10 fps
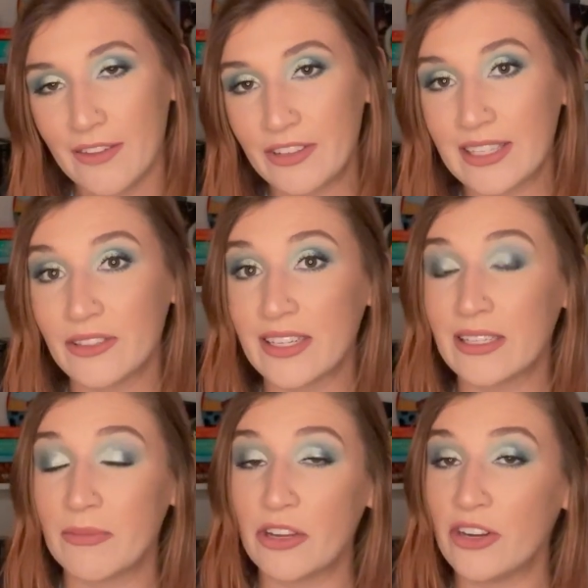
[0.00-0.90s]
If it sounds like
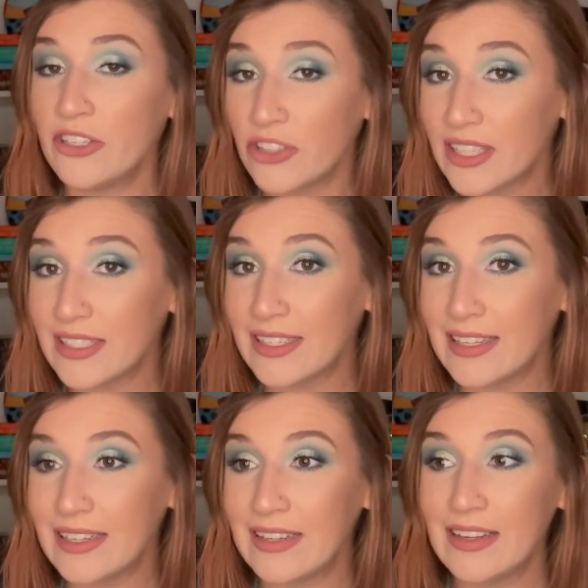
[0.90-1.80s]
something you're interested
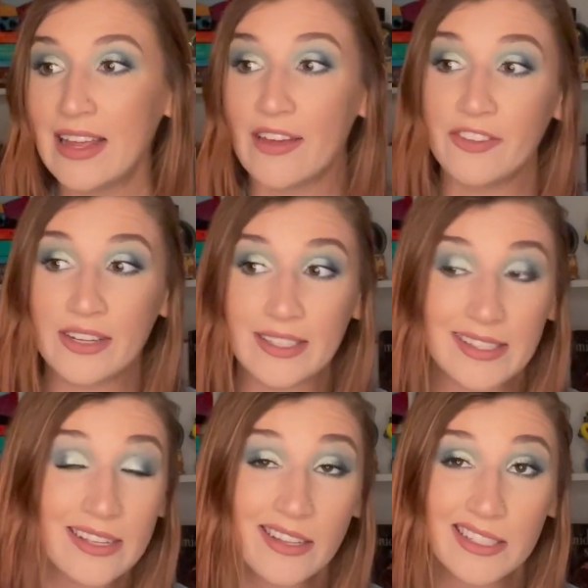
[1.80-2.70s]
in, if it doesn't
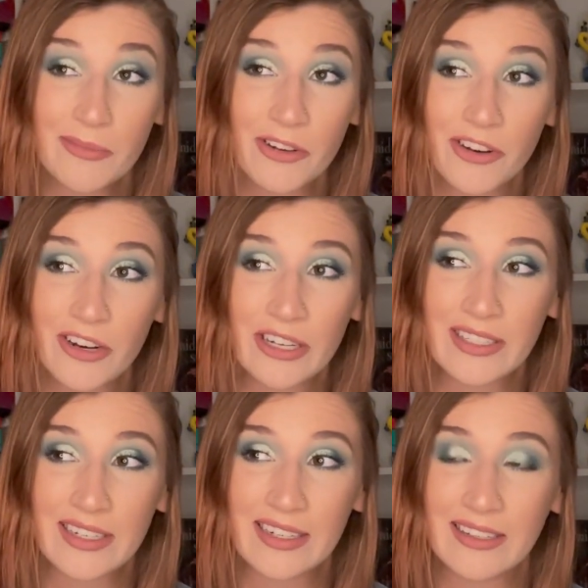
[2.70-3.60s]
sound like something you're
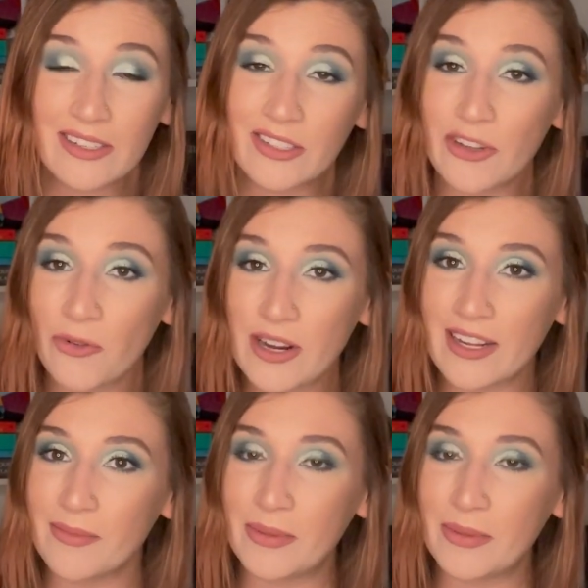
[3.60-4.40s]
interested in, then don't read it.